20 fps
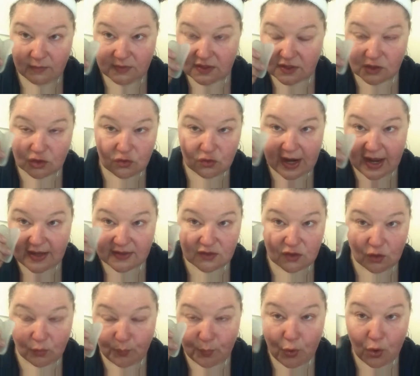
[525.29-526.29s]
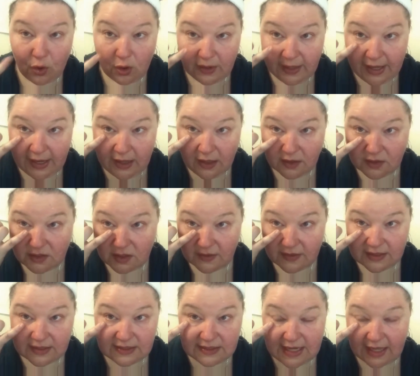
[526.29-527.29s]
stress or pulling to
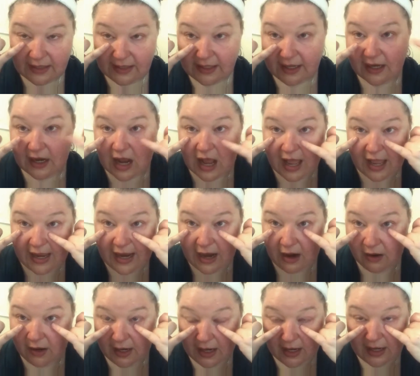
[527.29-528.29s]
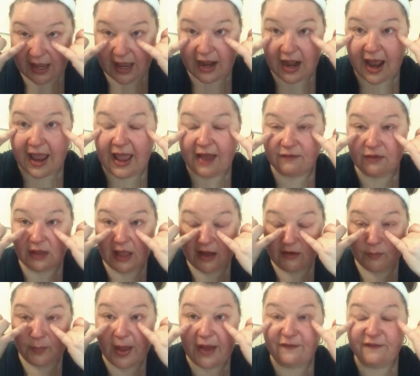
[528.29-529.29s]
this delicate eye area. Again, I have a
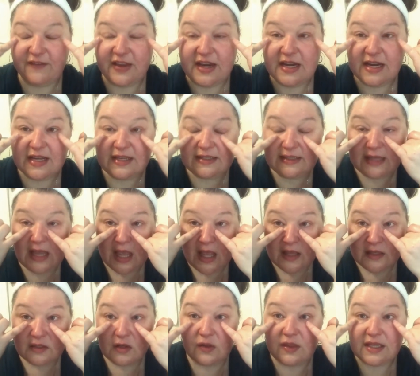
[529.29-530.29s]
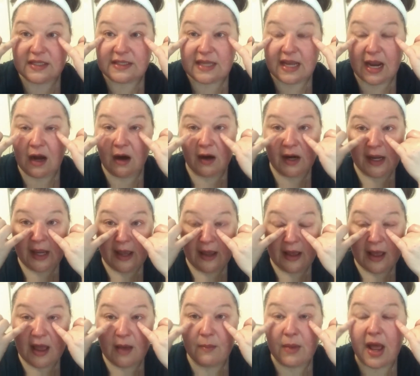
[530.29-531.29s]
lot of puffiness, so this
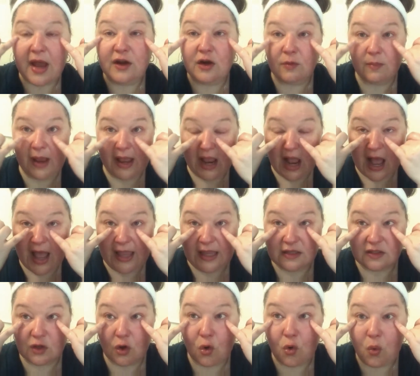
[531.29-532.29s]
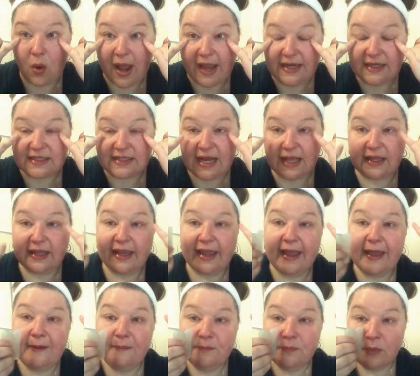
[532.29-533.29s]
area under my eye is quite
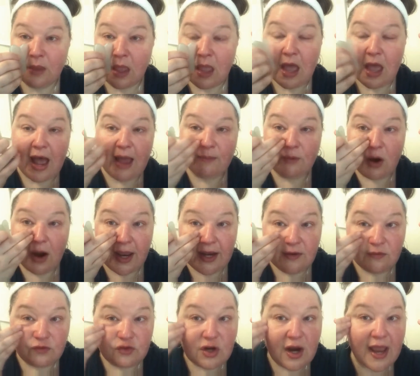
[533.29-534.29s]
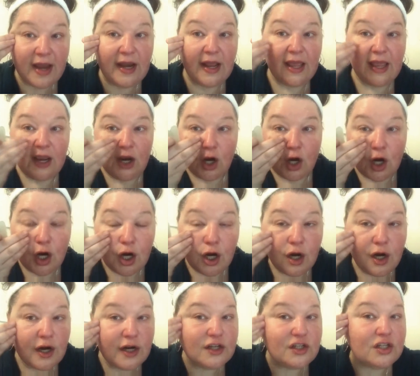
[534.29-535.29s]
delicate. I'm kind of trying to
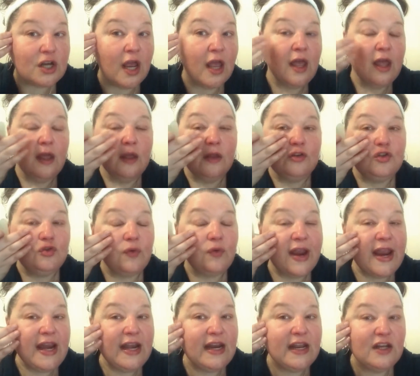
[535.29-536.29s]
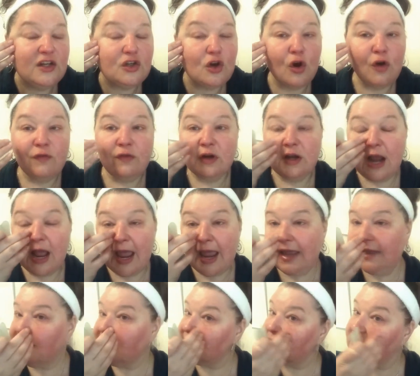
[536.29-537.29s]
encourage drainage
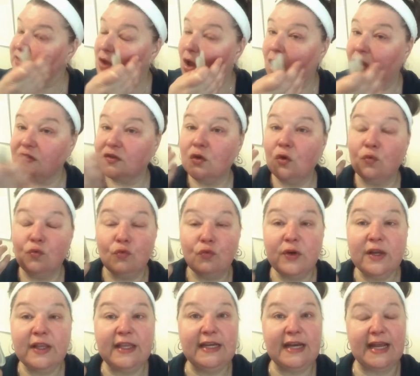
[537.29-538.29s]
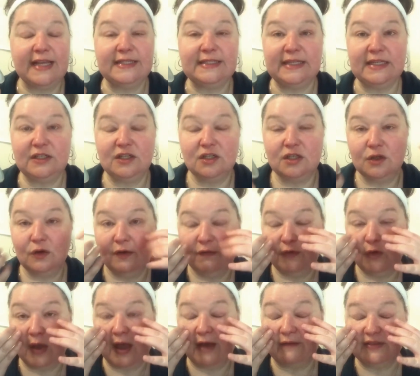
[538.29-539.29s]
overnight. This is also a really nice thing to do
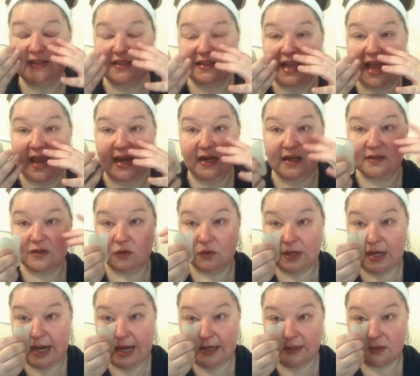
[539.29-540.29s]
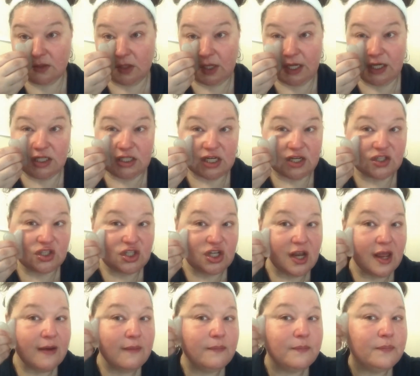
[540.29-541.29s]
if you have sinus or nasal
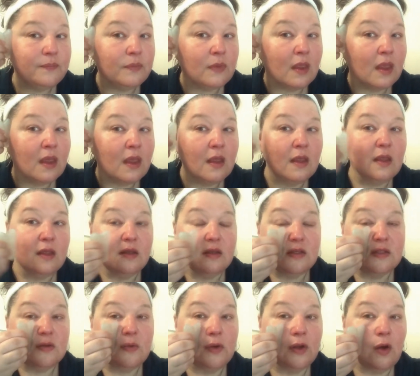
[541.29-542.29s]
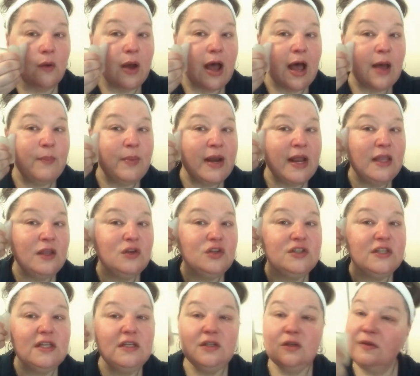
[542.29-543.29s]
congestion. So we go up, and I
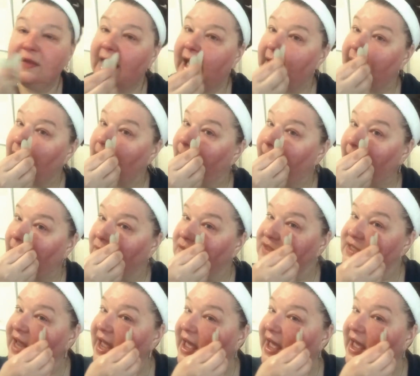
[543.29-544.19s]
usually do that about